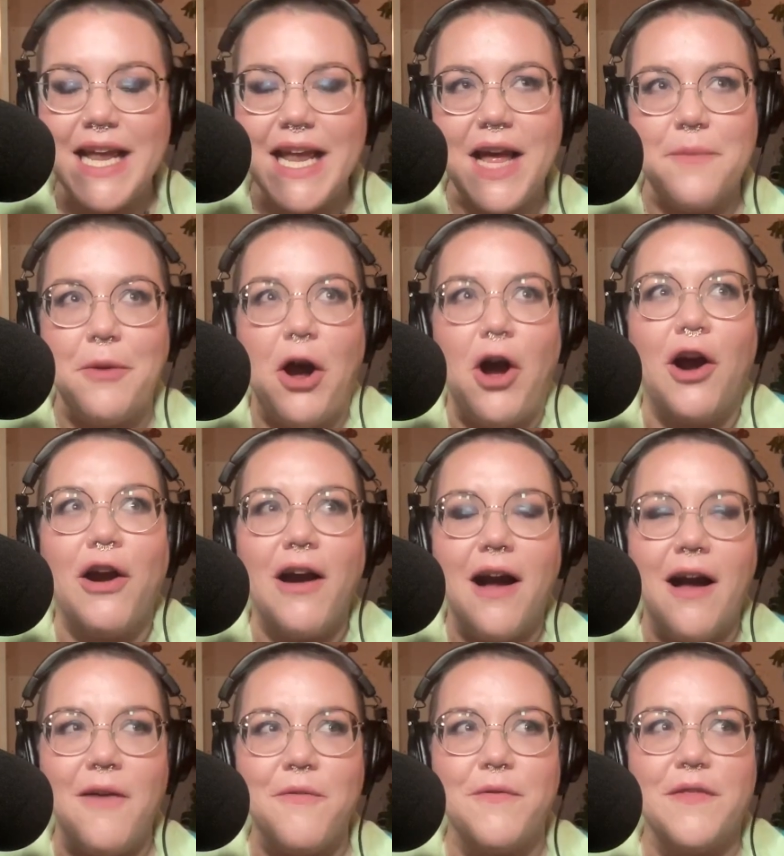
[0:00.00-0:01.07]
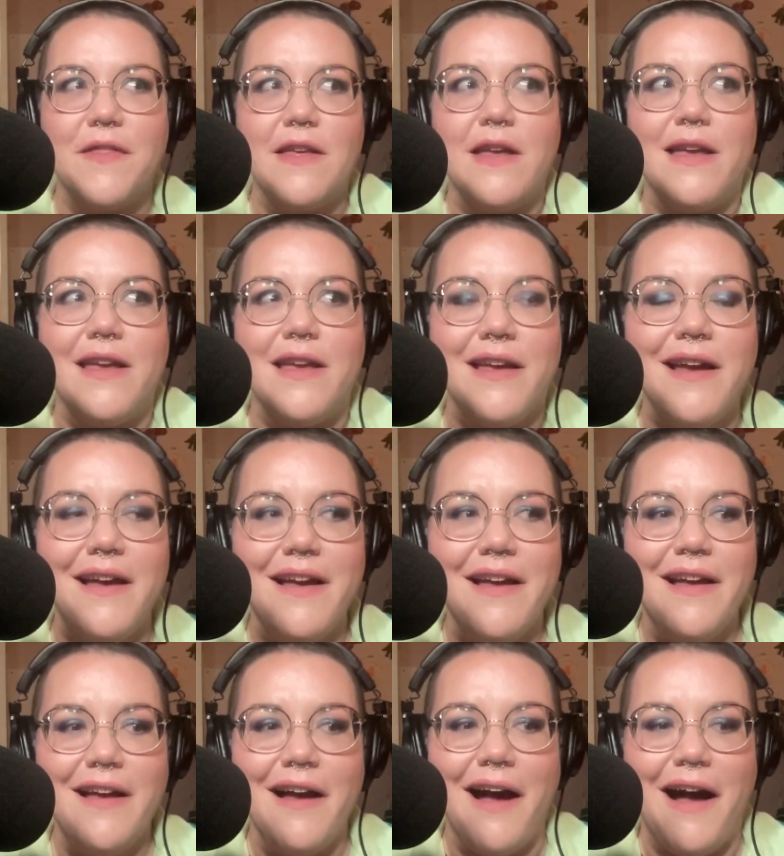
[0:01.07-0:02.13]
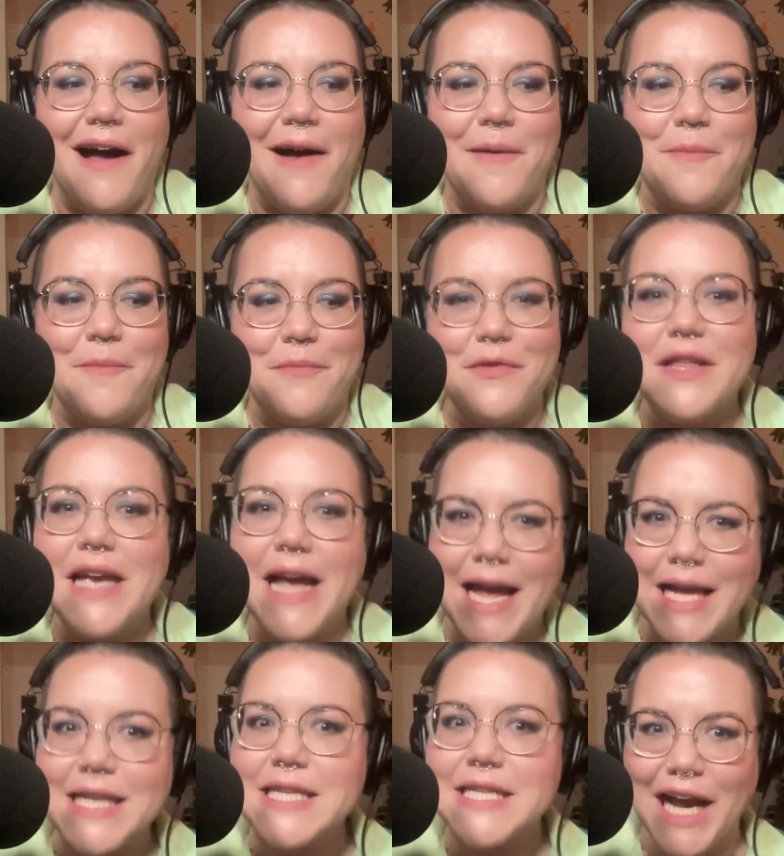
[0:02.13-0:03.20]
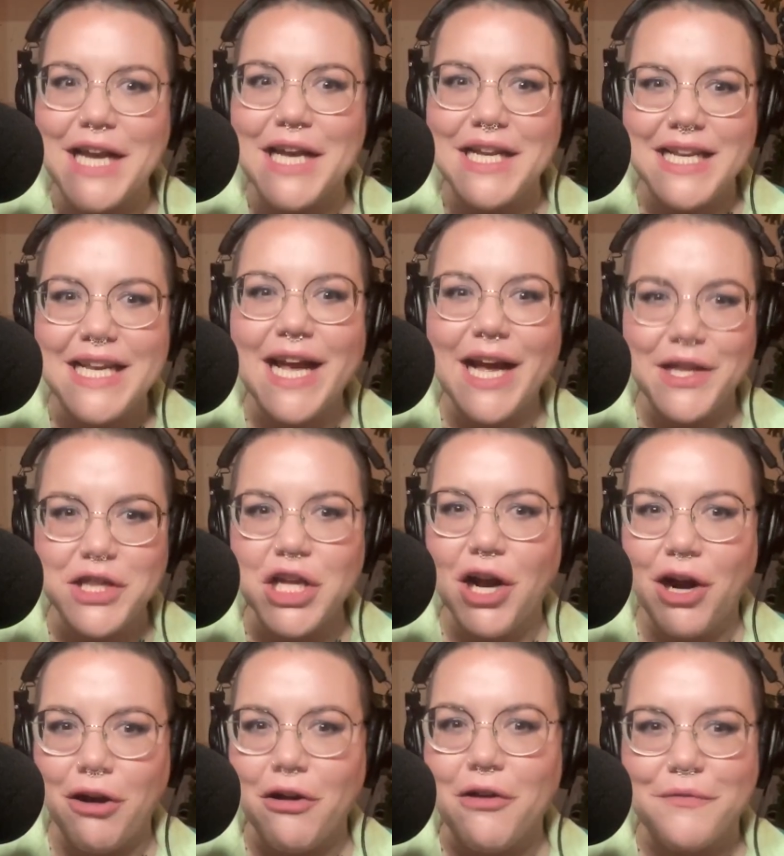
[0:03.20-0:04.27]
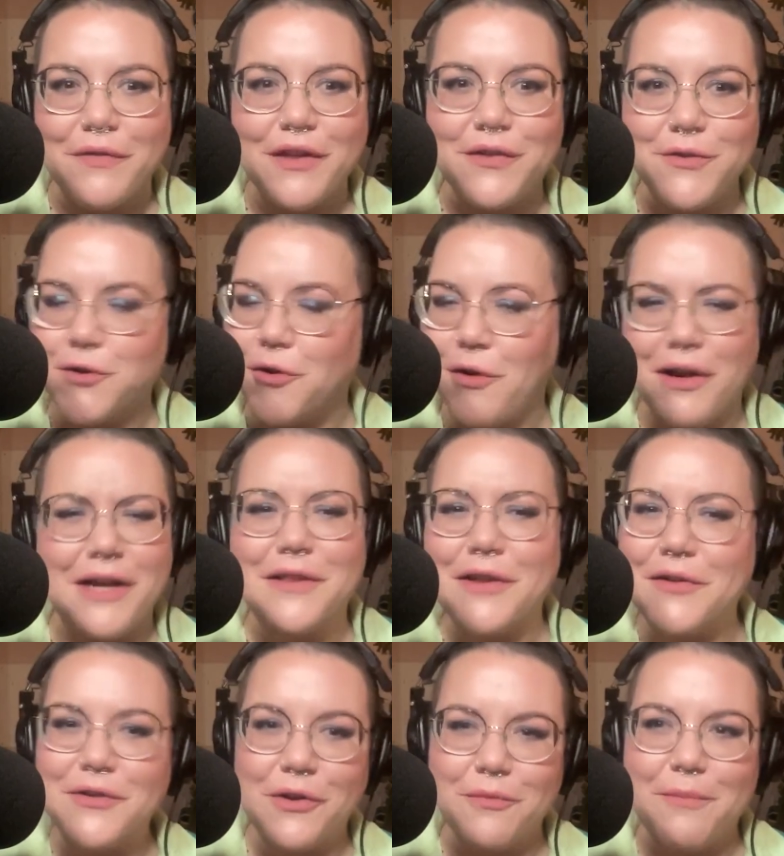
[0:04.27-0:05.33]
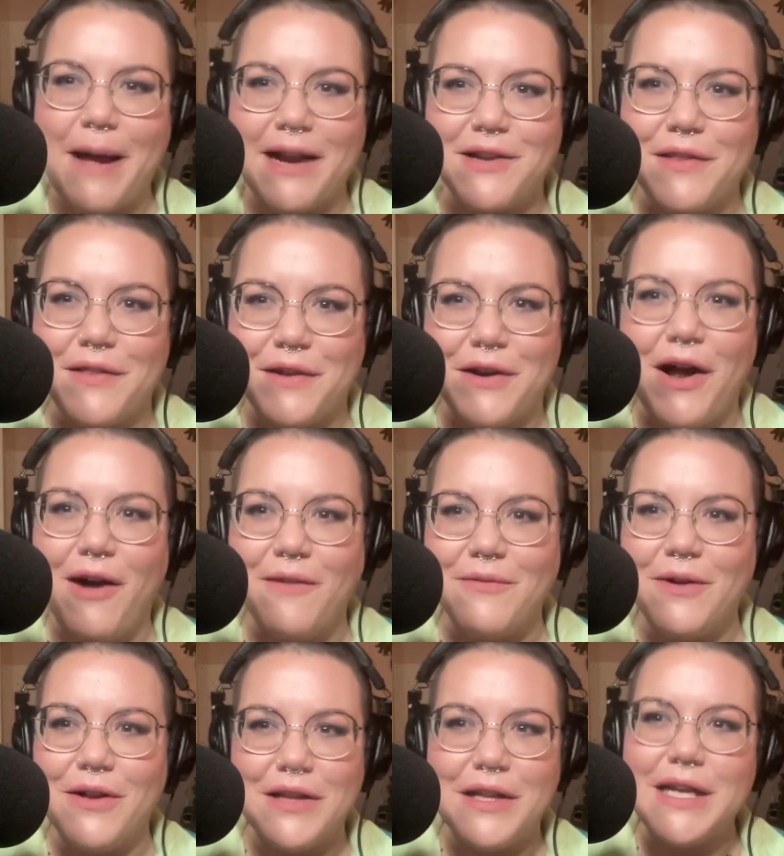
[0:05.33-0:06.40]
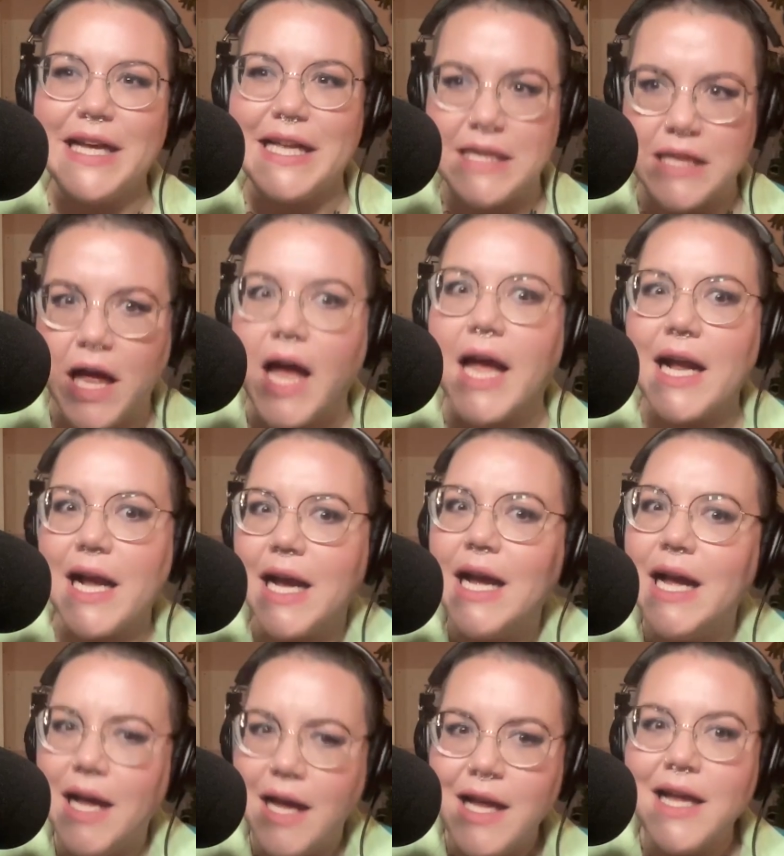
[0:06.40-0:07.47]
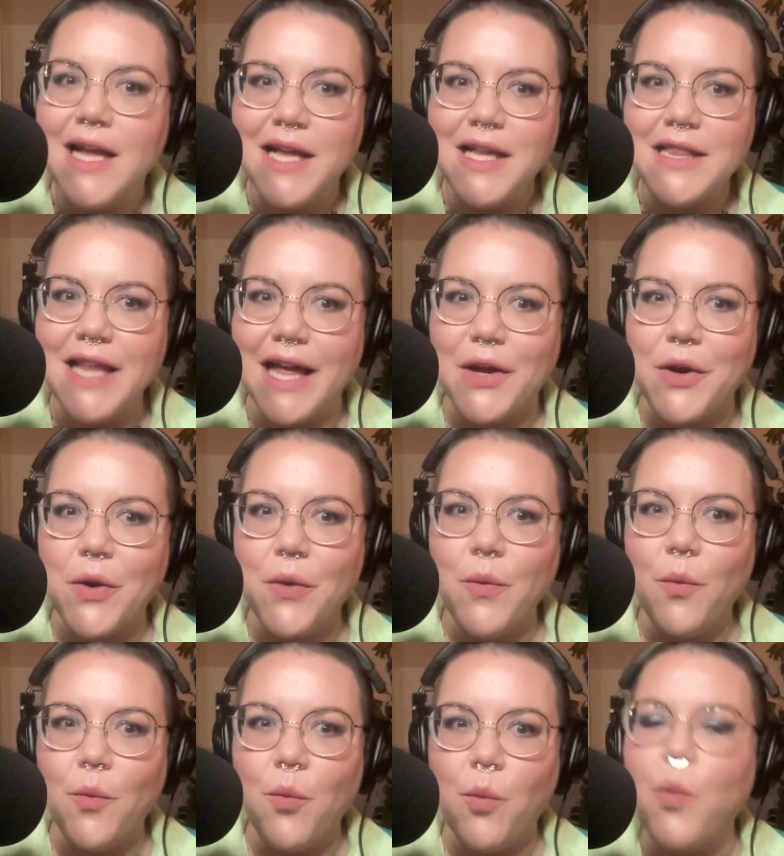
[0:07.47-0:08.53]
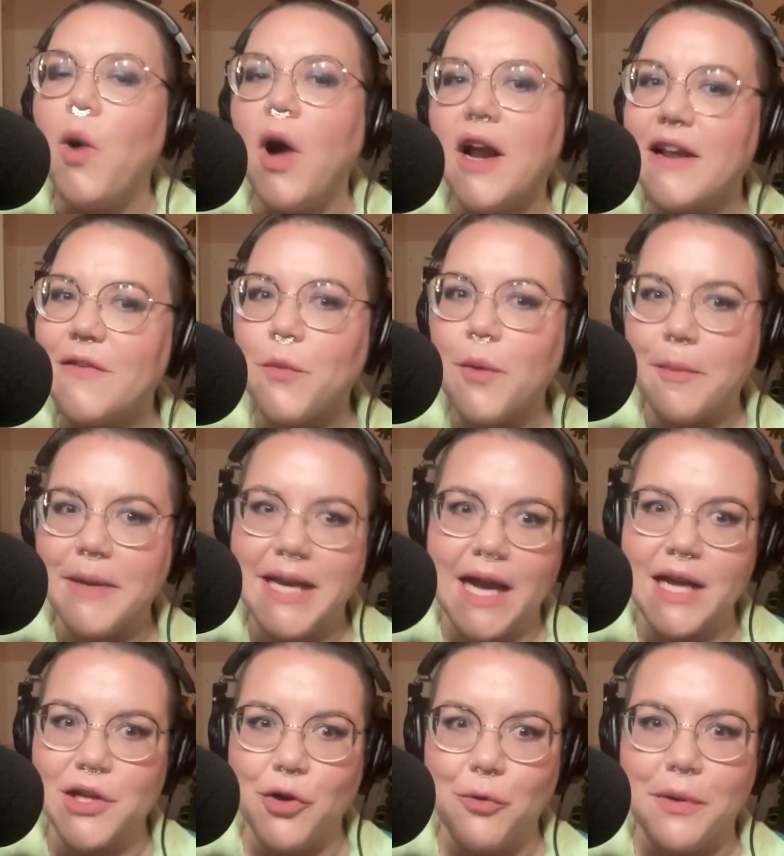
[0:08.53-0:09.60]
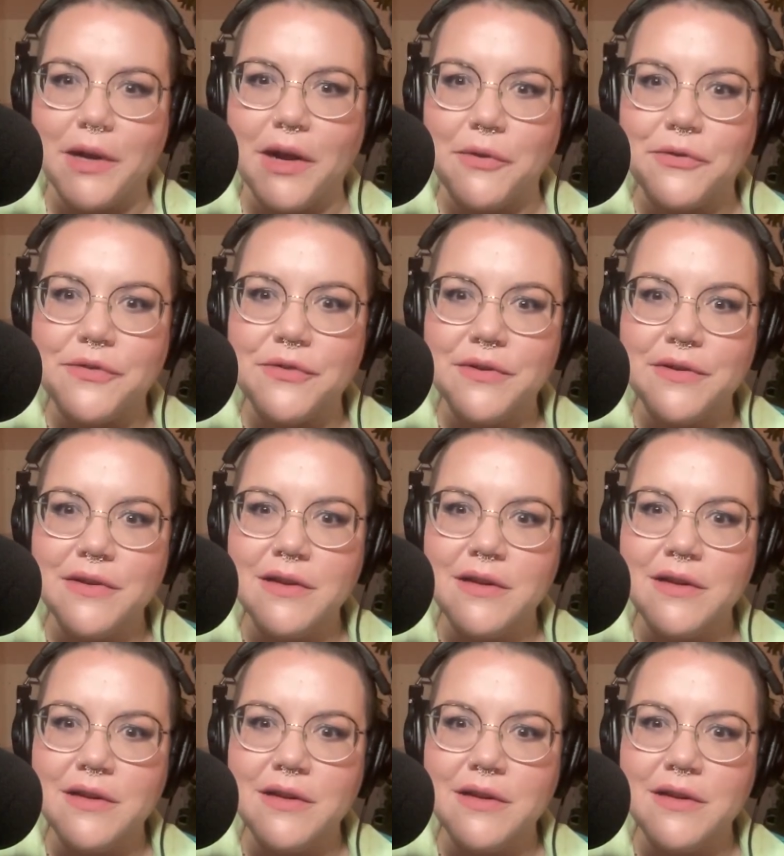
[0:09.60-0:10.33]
Part of the anxiety at the heart of the story, and this goes back to the novel, is like what if women had careers?